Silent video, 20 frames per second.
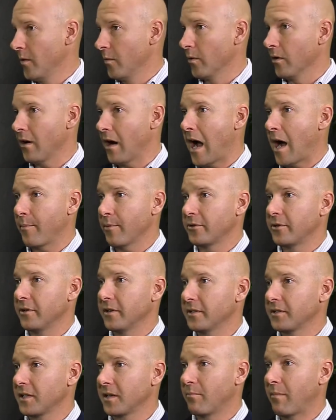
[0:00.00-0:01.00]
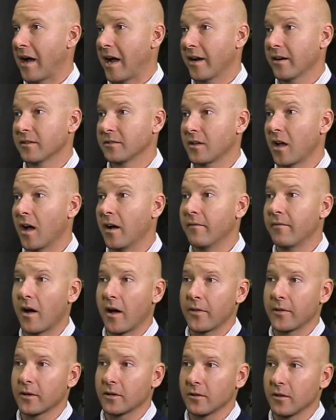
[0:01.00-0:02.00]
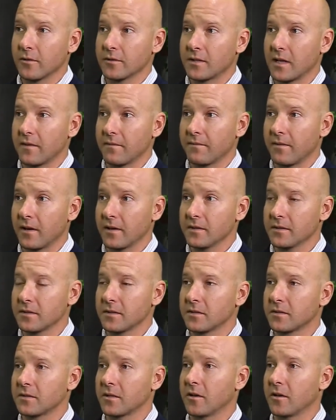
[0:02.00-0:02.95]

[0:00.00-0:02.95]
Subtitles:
We're opportunistic buyers of other closed-end funds,